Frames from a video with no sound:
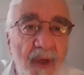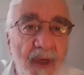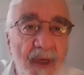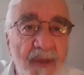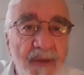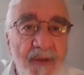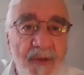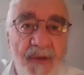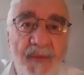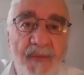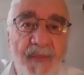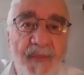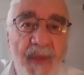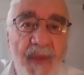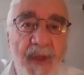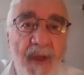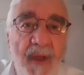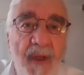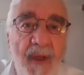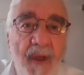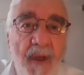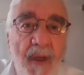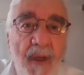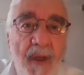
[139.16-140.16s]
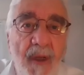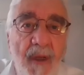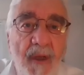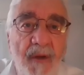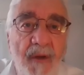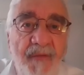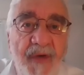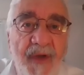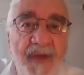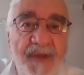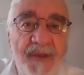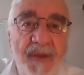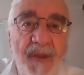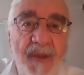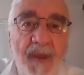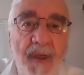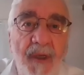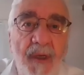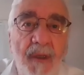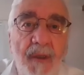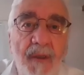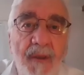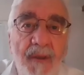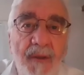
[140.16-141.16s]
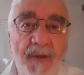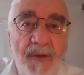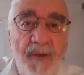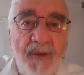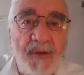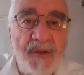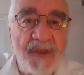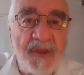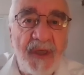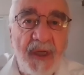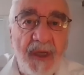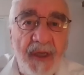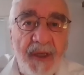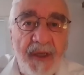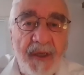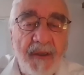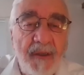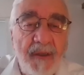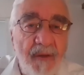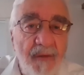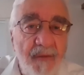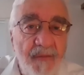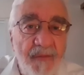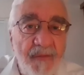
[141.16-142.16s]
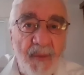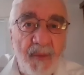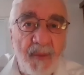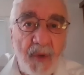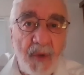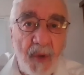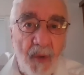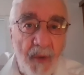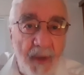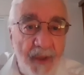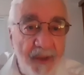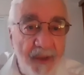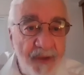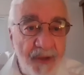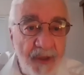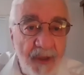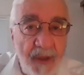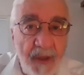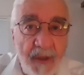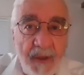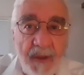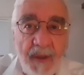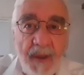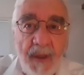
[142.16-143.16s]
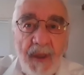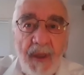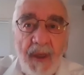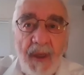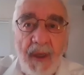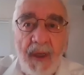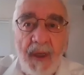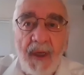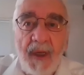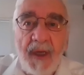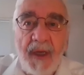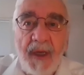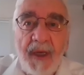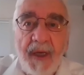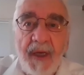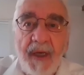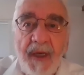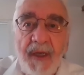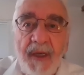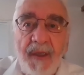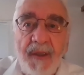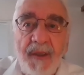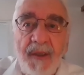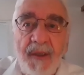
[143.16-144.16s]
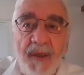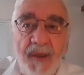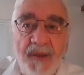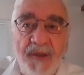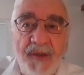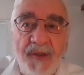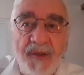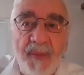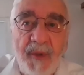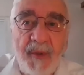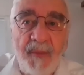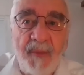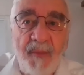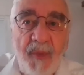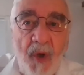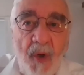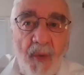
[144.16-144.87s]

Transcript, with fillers: US, Vesna Teršelič from Croatia, and Elizabeth